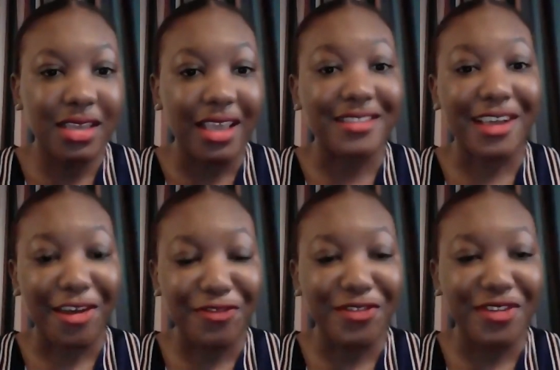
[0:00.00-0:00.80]
as
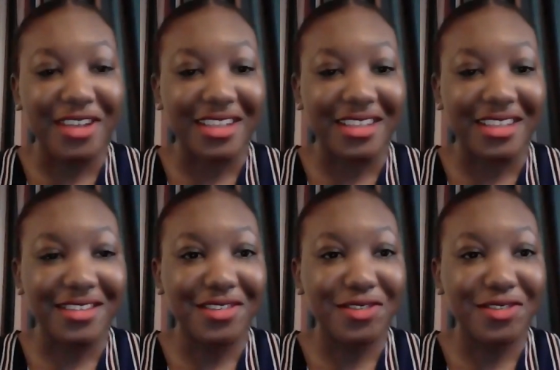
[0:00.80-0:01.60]
Africans
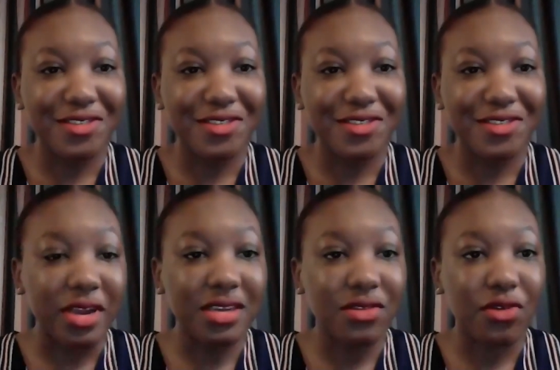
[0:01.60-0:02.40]
to move
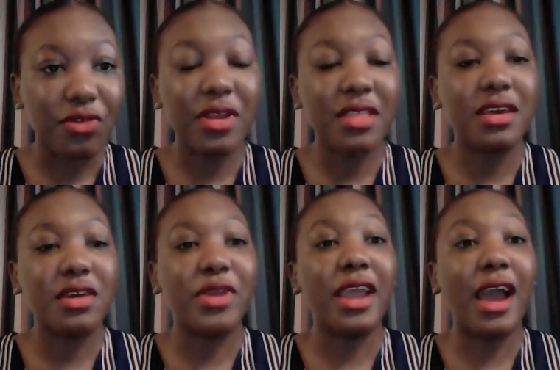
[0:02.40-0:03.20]
forward, or rather
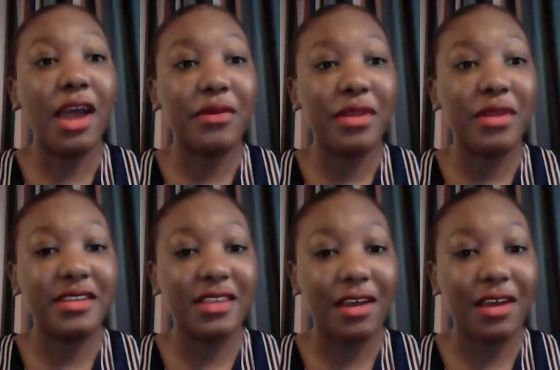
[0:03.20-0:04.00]
we are ready as
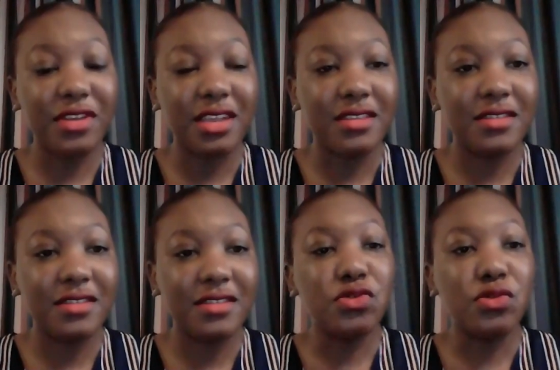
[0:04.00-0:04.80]
Africans
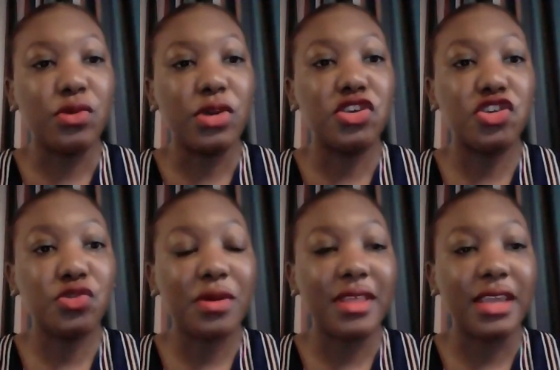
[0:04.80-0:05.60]
to
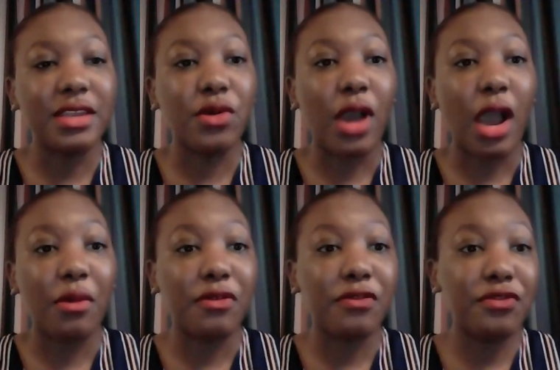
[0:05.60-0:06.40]
ensure that our
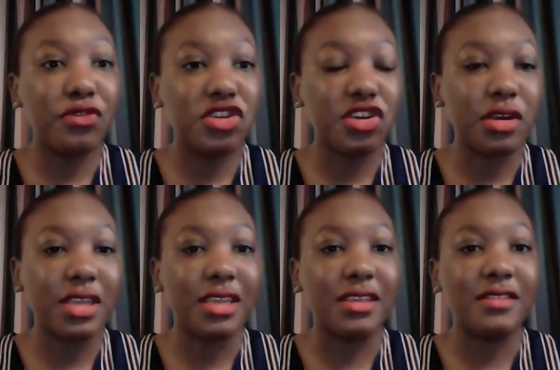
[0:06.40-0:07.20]
future
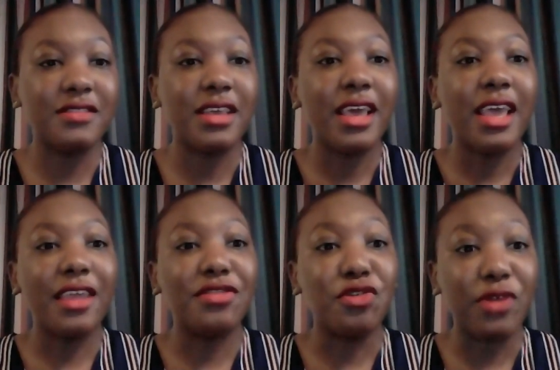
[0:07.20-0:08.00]
is
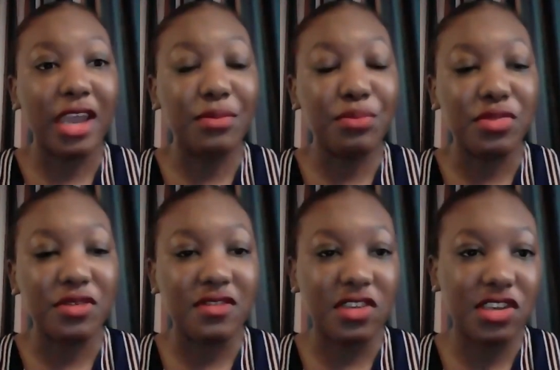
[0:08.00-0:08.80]
in the right
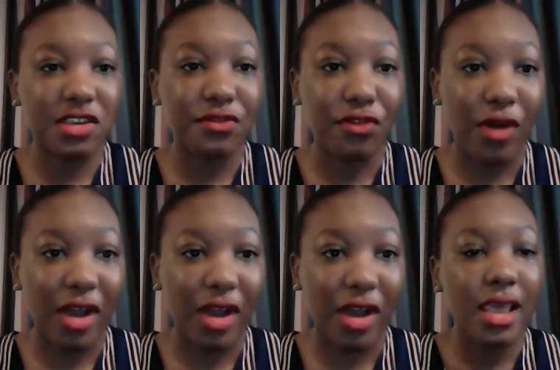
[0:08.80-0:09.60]
position for
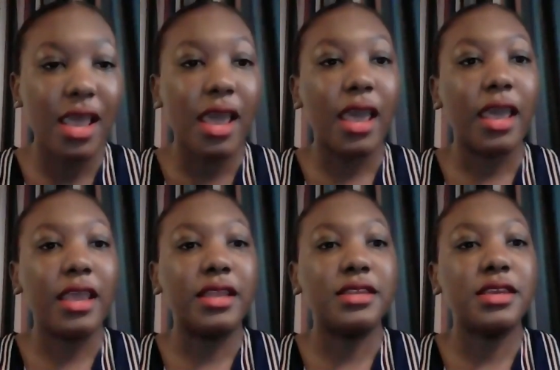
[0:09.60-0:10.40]
us.
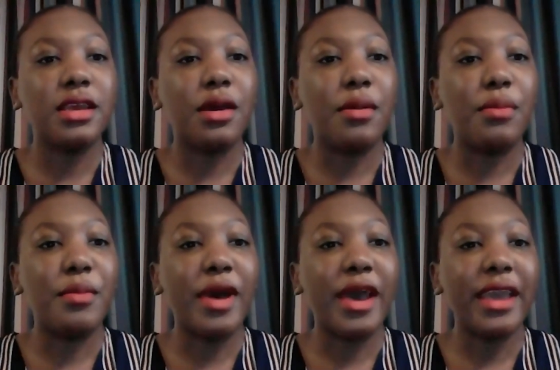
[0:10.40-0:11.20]
And
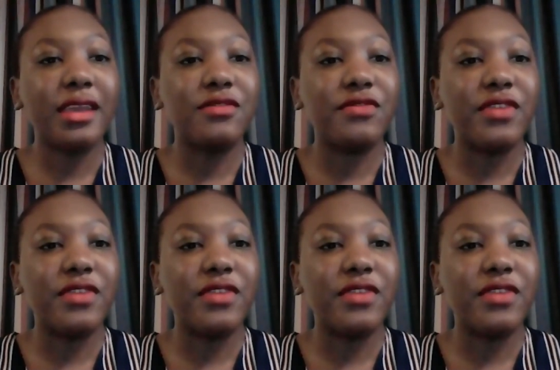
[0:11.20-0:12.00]
my advice
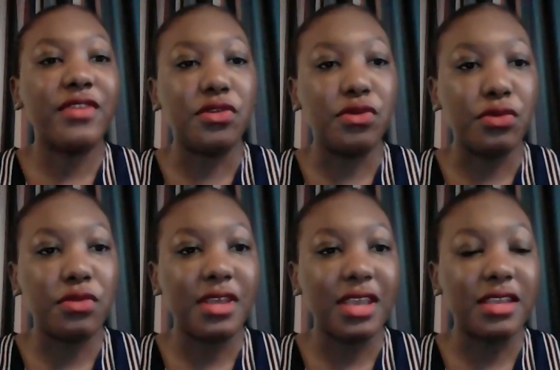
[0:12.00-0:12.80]
rather for the
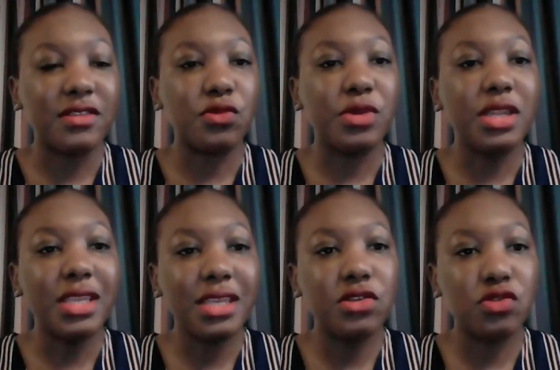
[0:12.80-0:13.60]
youth is we
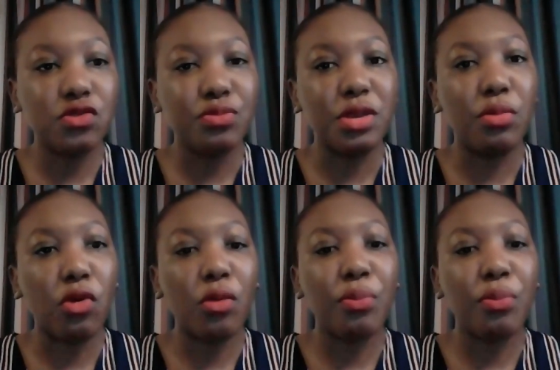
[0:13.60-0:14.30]
need to be more